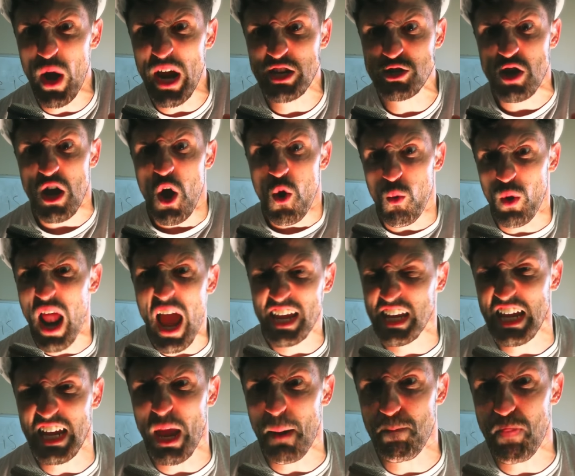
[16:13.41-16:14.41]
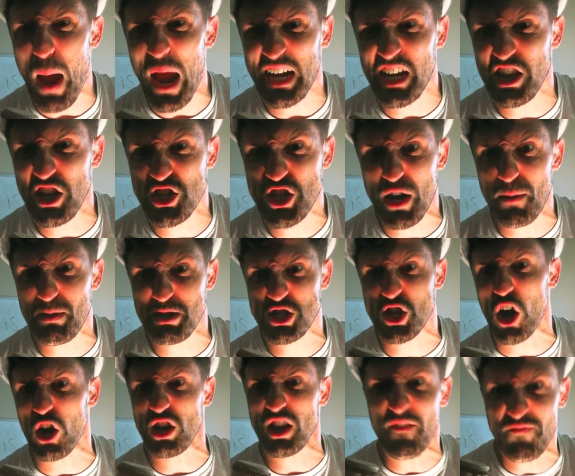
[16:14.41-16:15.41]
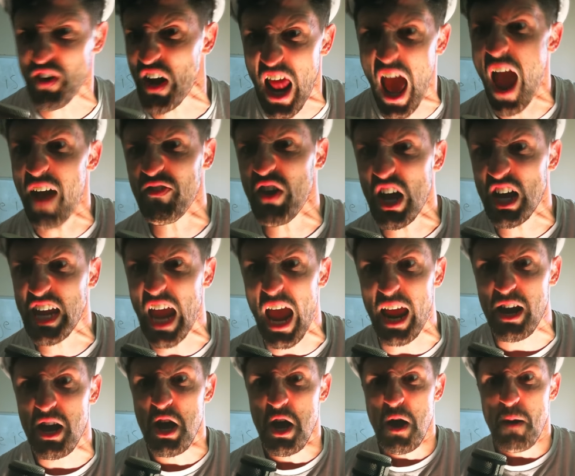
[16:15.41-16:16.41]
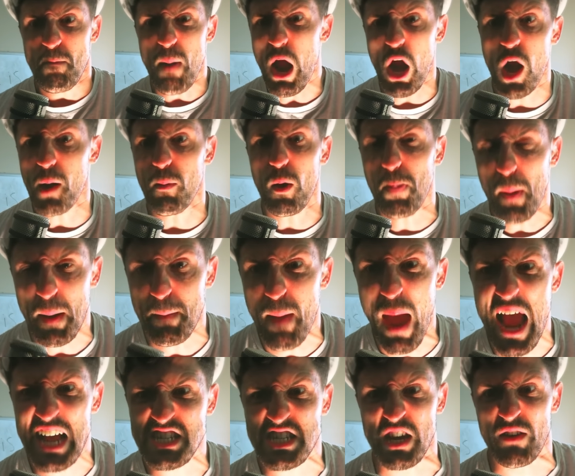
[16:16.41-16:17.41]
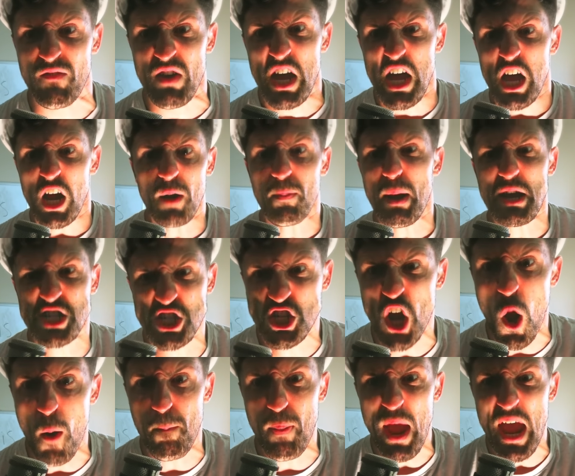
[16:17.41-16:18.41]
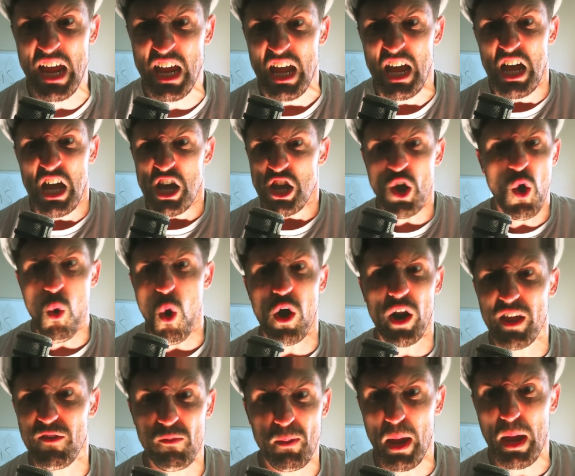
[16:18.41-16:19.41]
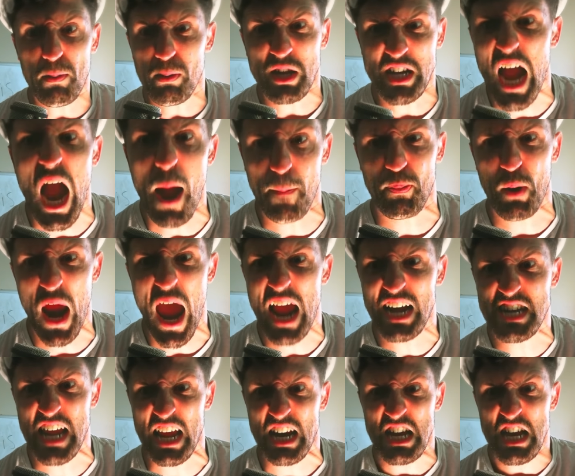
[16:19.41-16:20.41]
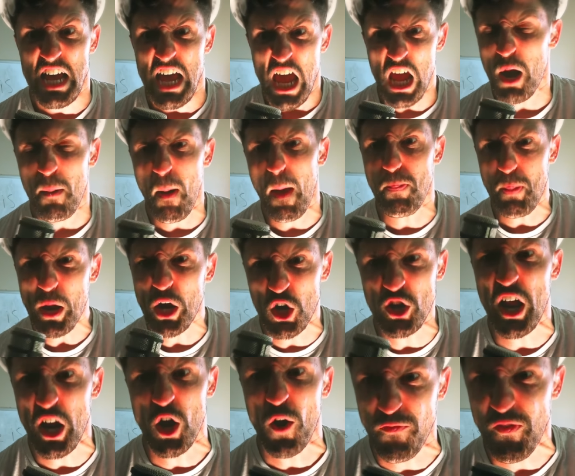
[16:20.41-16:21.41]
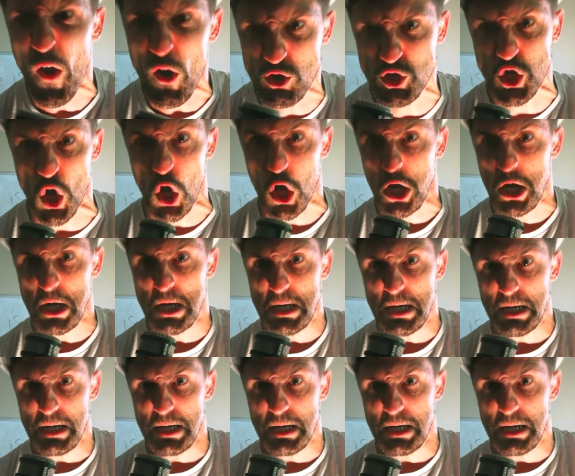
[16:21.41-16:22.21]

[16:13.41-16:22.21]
weeks when I can get back in the gym and start lifting heavy again! My arm will be massive! It'll be so big, you won't even be able to comprehend it! It'll be bigger than your future!